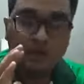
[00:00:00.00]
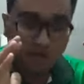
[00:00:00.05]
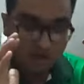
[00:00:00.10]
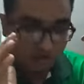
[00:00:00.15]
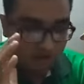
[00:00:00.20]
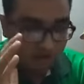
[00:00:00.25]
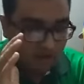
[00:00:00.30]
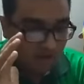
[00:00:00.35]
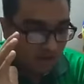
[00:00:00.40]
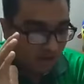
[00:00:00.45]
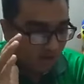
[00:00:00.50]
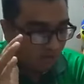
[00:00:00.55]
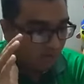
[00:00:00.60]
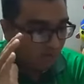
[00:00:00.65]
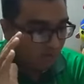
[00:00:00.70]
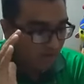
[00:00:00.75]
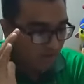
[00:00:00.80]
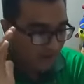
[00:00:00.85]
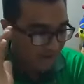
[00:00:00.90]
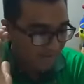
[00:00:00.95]

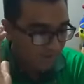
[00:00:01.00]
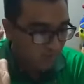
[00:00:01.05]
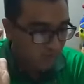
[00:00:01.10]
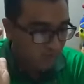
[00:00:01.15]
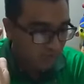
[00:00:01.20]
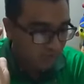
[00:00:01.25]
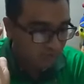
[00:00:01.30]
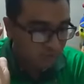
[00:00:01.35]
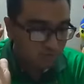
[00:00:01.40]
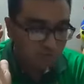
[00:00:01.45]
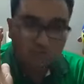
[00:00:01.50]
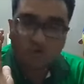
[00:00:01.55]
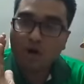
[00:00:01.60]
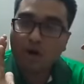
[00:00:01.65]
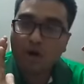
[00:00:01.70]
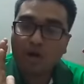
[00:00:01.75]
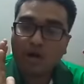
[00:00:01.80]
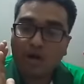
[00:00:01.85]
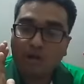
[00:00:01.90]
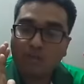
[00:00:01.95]
Now I am going to
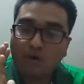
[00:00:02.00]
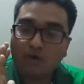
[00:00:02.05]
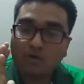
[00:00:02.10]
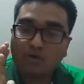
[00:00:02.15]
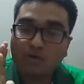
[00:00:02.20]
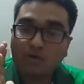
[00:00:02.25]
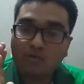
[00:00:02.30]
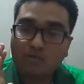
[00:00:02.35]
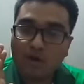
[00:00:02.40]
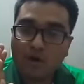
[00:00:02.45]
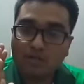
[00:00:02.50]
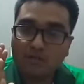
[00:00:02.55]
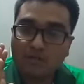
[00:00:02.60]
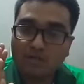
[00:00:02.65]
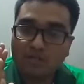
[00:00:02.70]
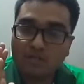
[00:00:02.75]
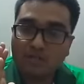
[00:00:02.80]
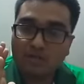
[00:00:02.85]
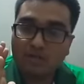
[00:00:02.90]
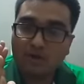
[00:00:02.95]
talk about the
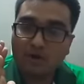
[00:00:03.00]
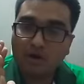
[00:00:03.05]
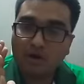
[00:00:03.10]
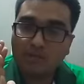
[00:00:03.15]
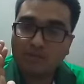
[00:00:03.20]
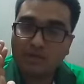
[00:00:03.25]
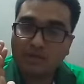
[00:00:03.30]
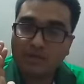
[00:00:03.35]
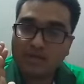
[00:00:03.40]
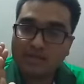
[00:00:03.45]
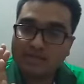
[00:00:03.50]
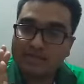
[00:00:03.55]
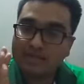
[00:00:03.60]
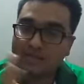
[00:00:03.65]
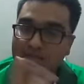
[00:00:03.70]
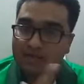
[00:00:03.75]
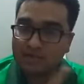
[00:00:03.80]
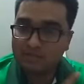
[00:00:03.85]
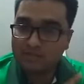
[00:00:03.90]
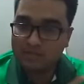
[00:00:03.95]
formation of Election
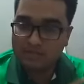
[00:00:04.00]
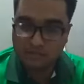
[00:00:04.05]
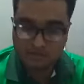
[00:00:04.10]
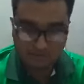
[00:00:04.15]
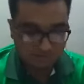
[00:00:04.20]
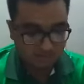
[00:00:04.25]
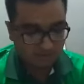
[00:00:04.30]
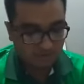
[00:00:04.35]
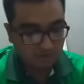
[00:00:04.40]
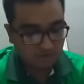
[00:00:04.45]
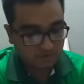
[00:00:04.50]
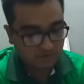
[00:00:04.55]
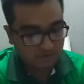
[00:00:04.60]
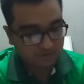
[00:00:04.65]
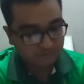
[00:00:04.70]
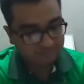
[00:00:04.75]
Commission. Okay.